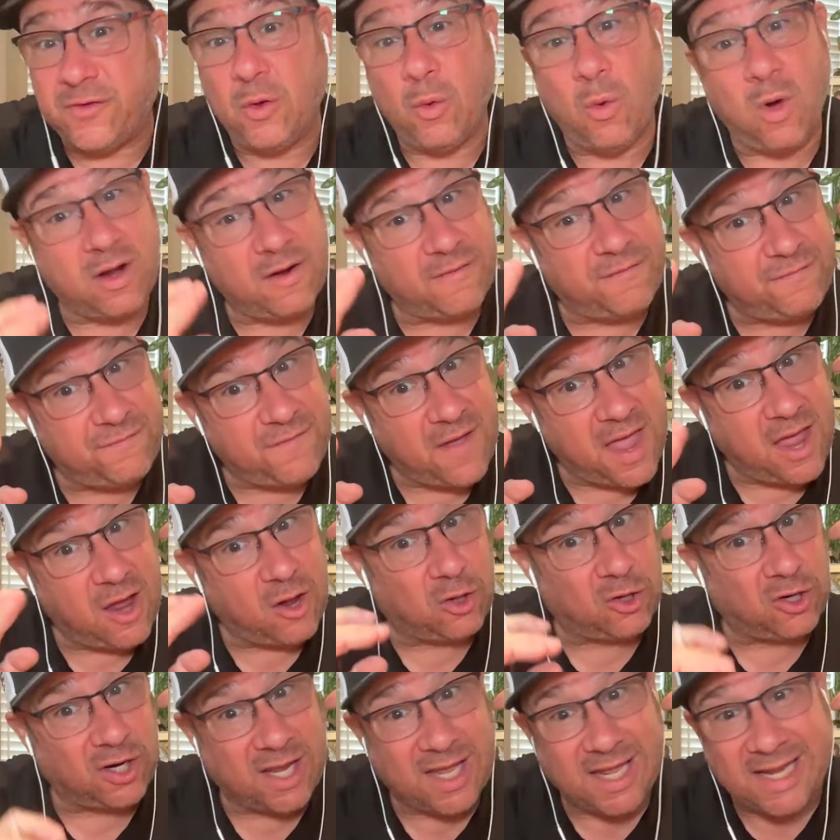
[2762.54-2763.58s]
you want to
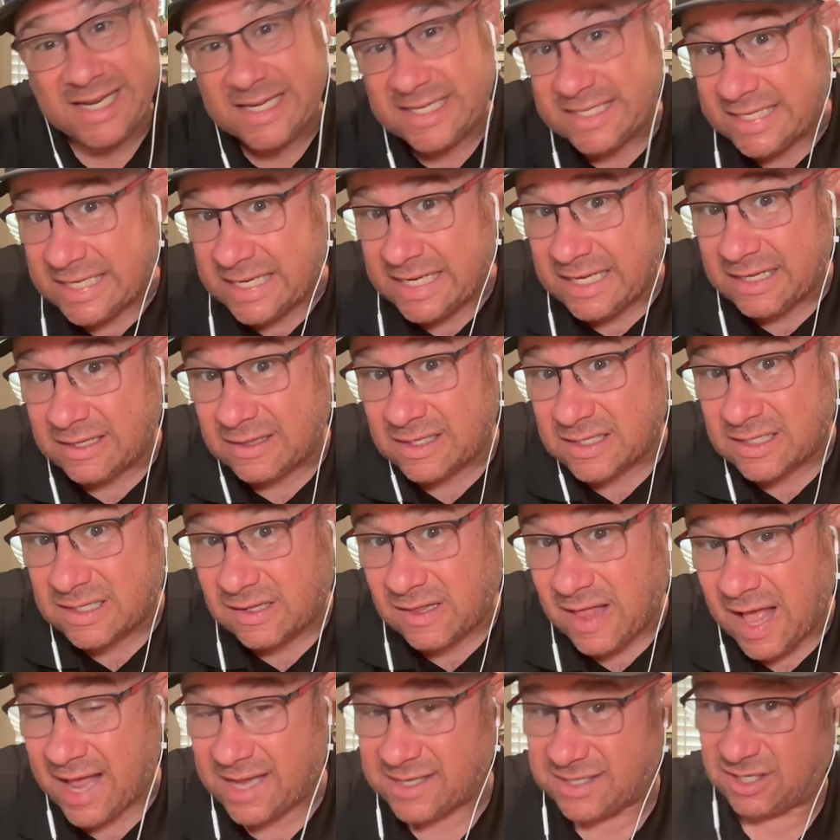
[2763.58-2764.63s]
fail or get a D in this
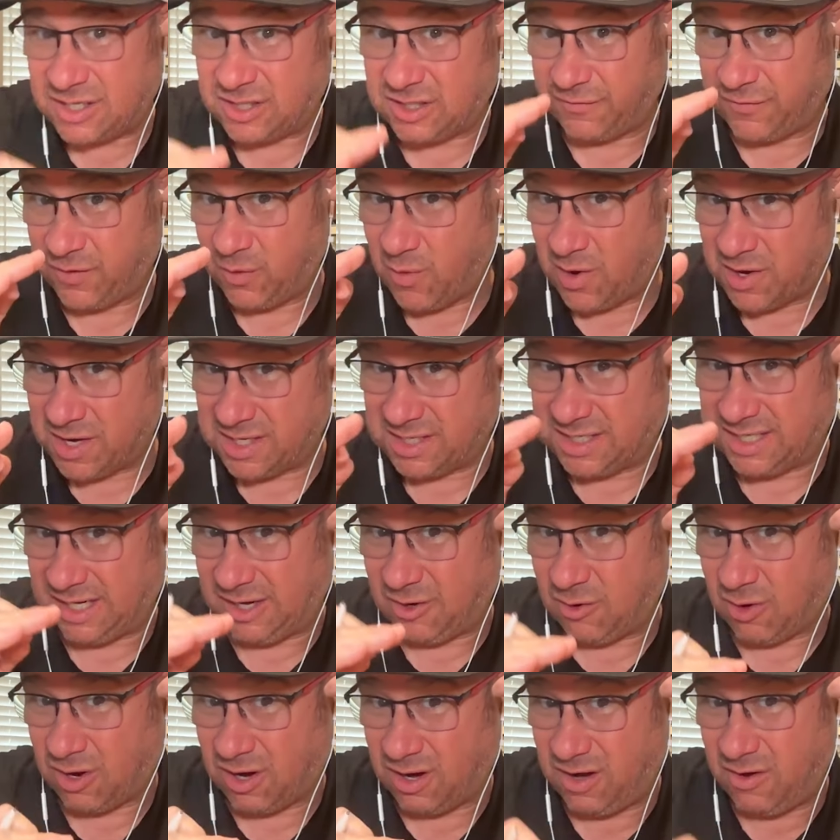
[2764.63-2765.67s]
class. Because if you want a D
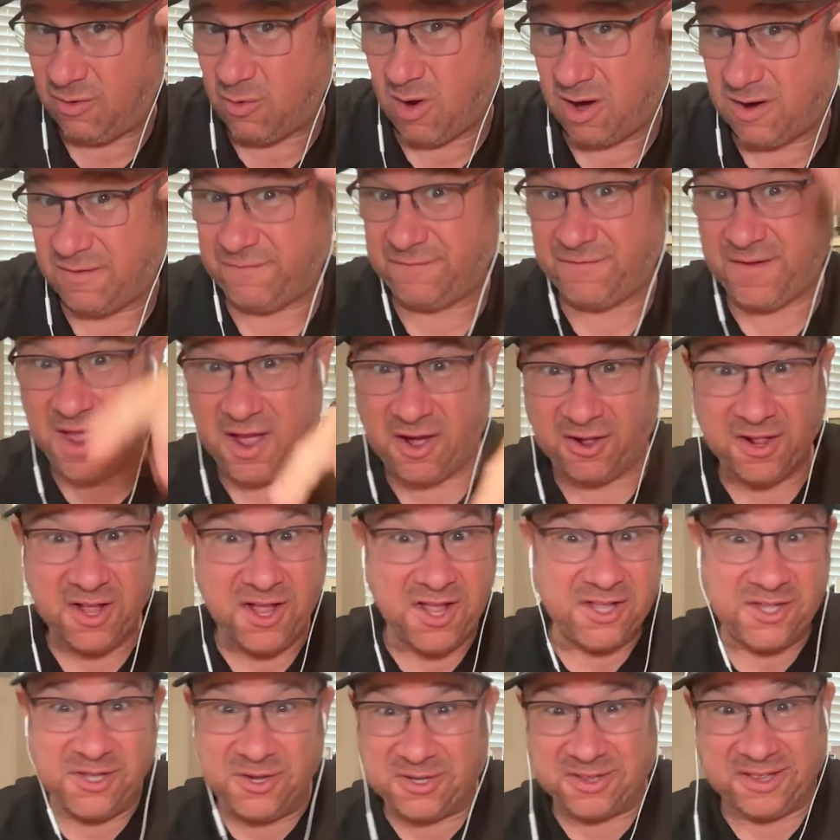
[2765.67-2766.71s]
or you want to fail,
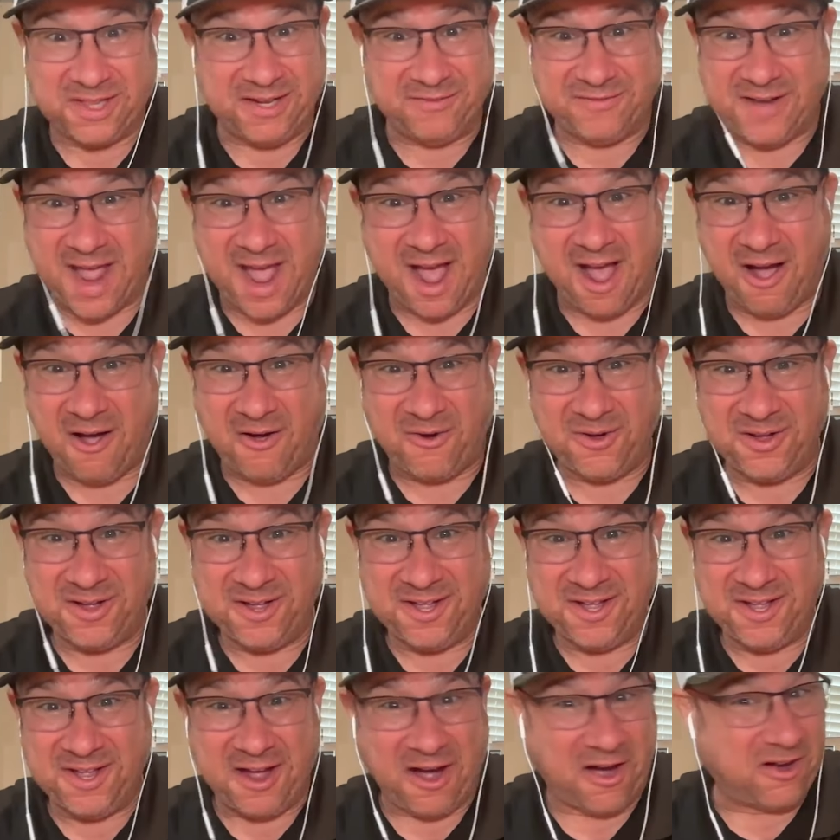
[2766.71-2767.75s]
you can leave now.
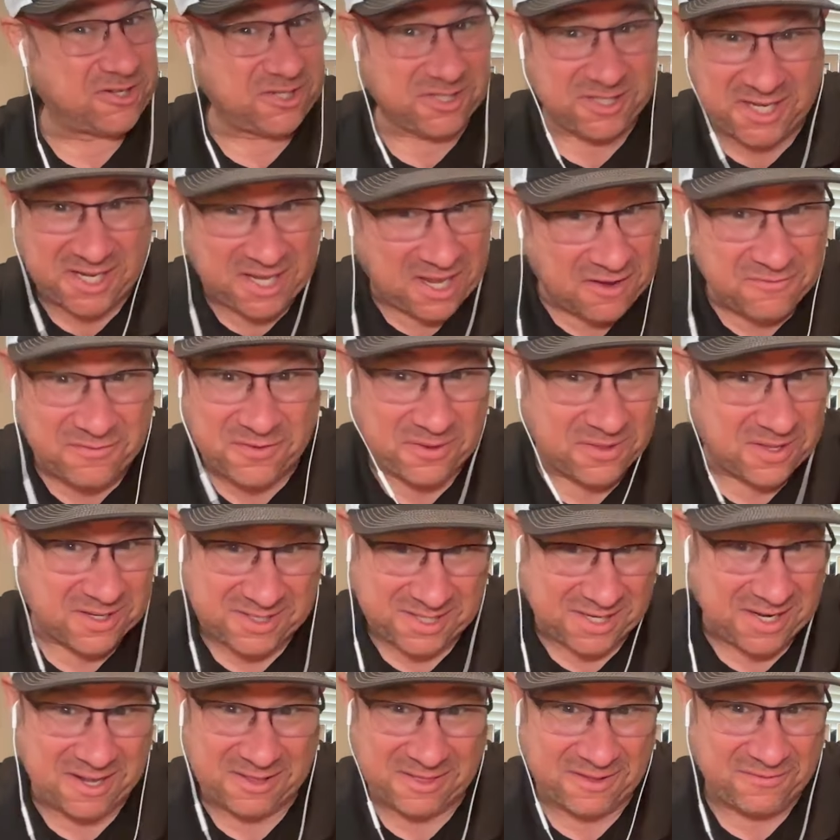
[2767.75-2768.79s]
I'll just give you the
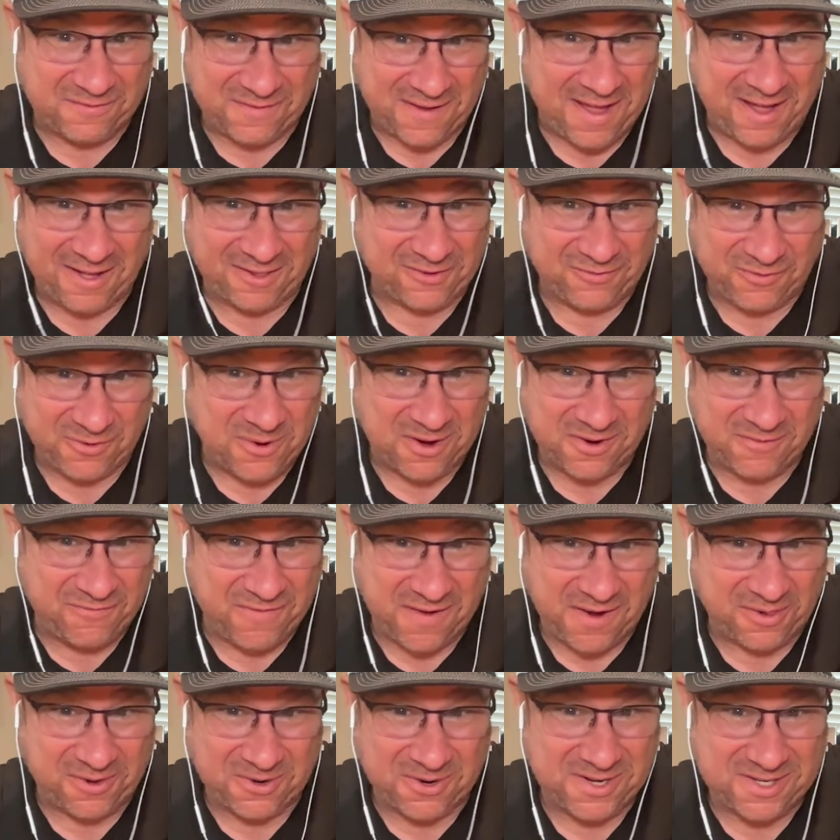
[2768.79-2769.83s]
D and the fail. If you want to
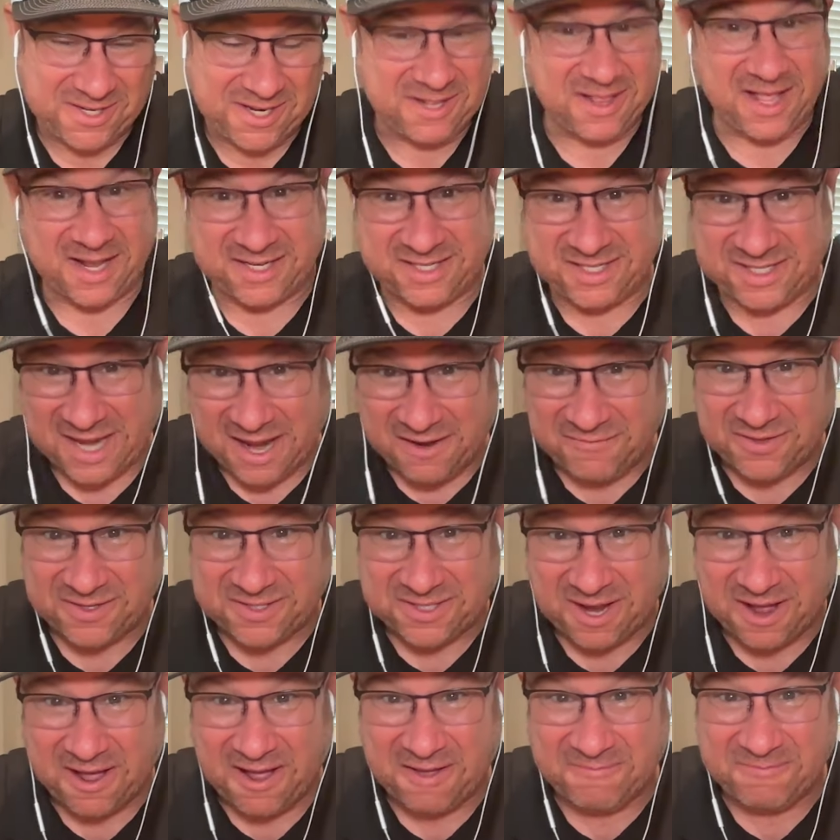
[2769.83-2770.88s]
fail or a D, like, save the
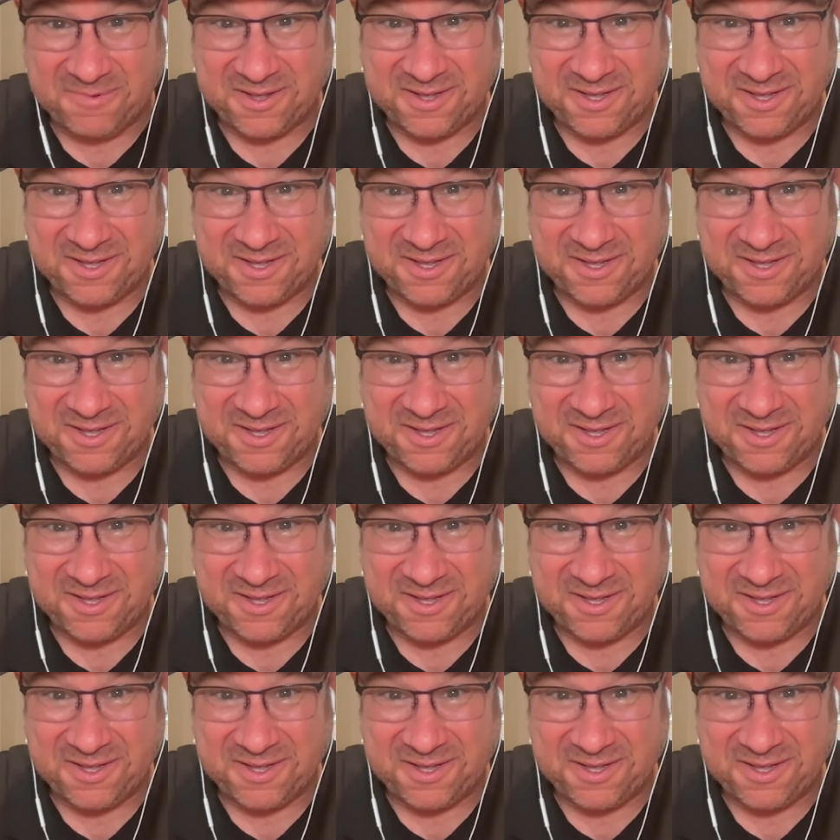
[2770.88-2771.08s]
time.